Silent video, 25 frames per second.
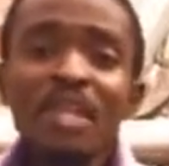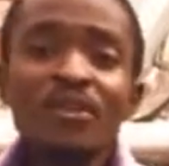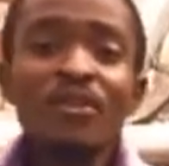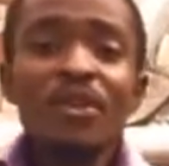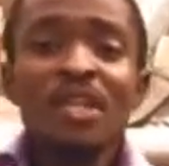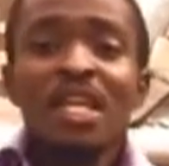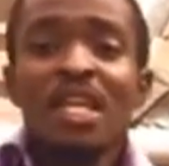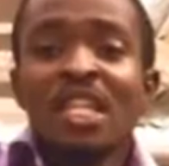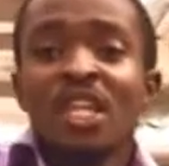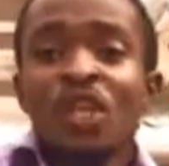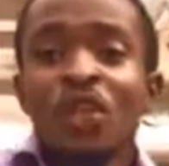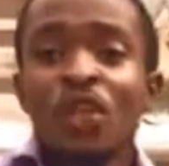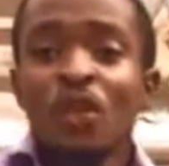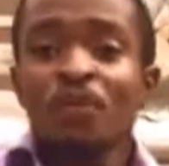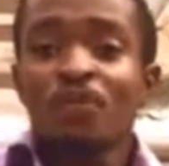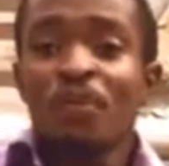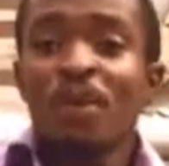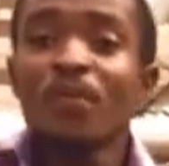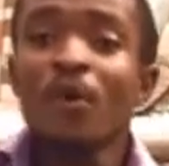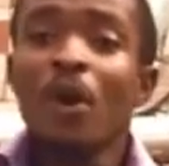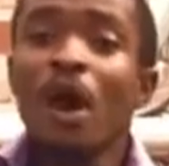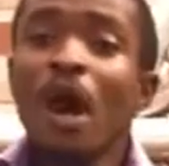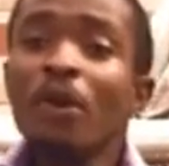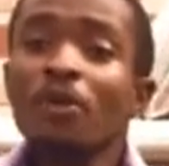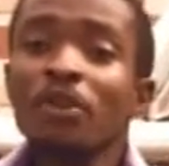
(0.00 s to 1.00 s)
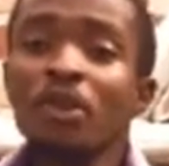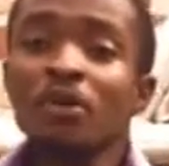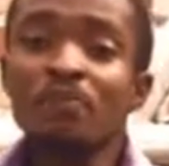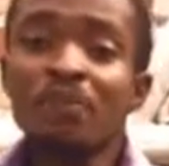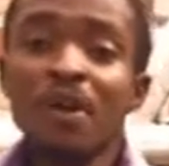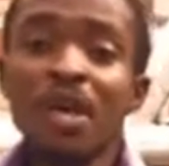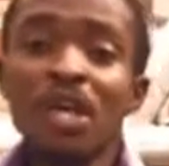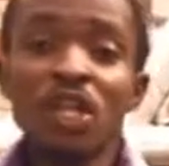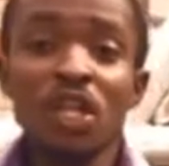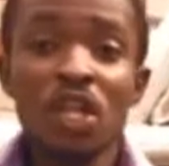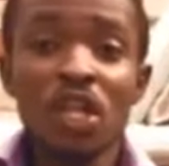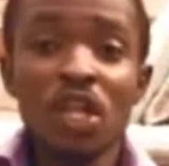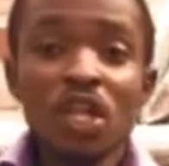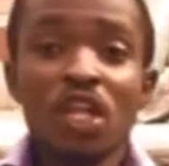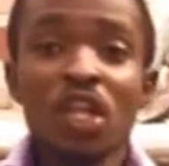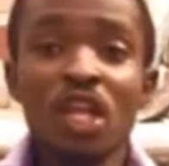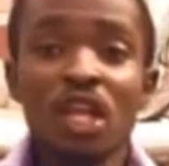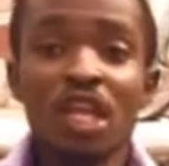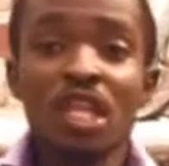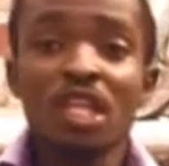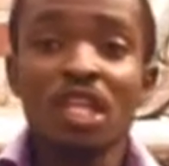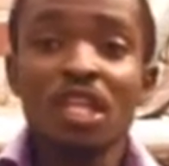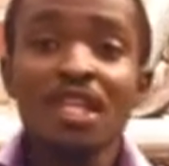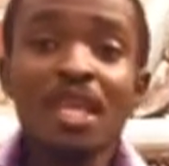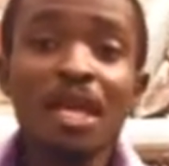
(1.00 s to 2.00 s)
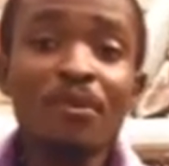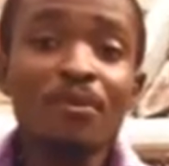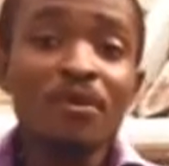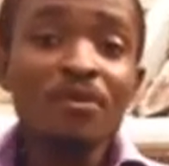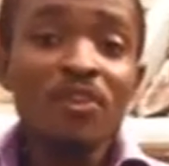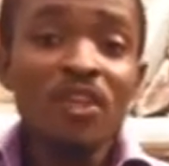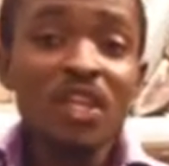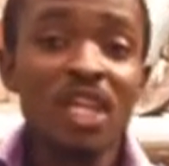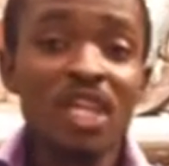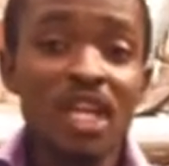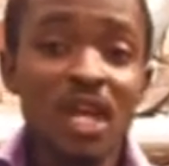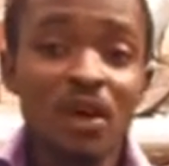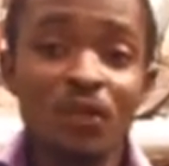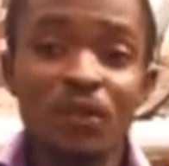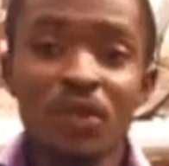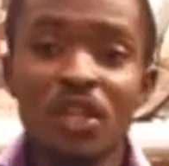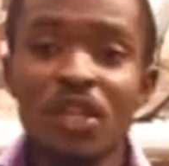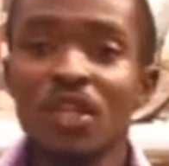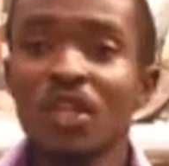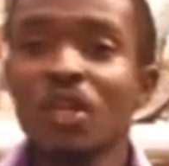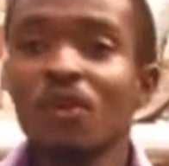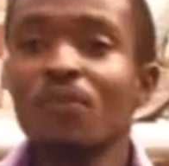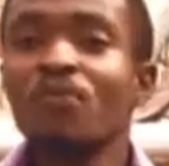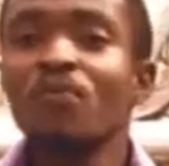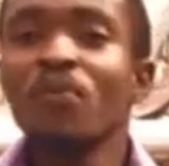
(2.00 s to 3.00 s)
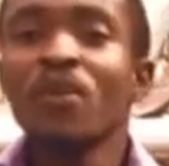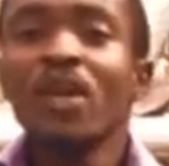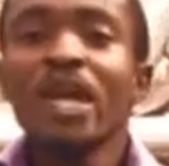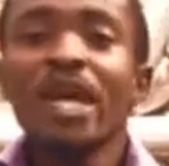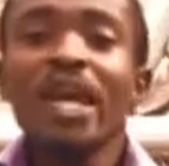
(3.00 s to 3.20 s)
even in teaching people how to bake chin-chin in the name of skill acquisition,